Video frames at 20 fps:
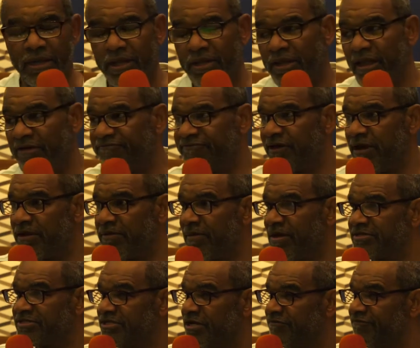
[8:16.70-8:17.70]
And I found
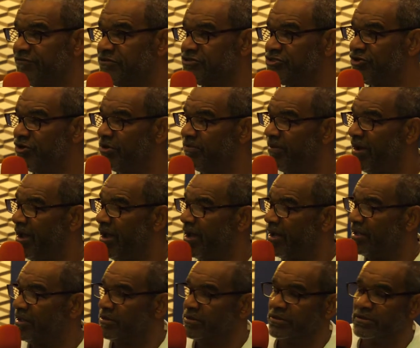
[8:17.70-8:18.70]
myself in
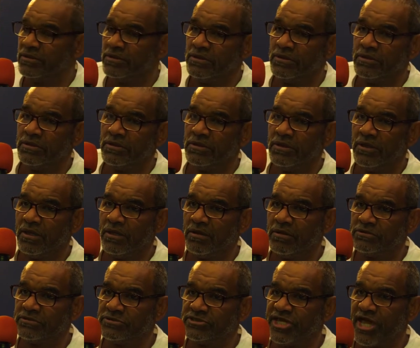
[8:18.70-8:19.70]
Jeremiah,
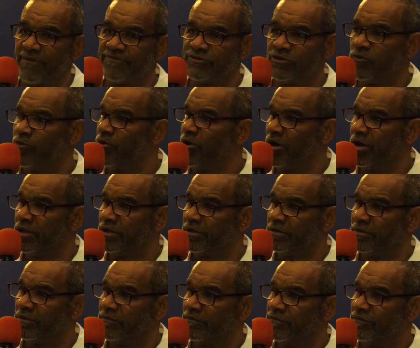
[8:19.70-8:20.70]
chapter 1,
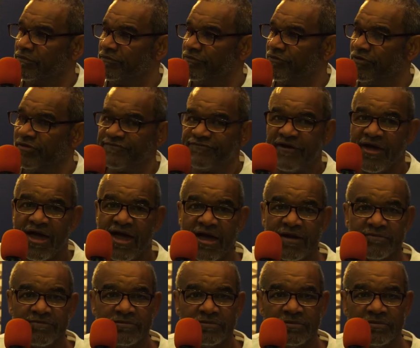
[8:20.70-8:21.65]
verse 5.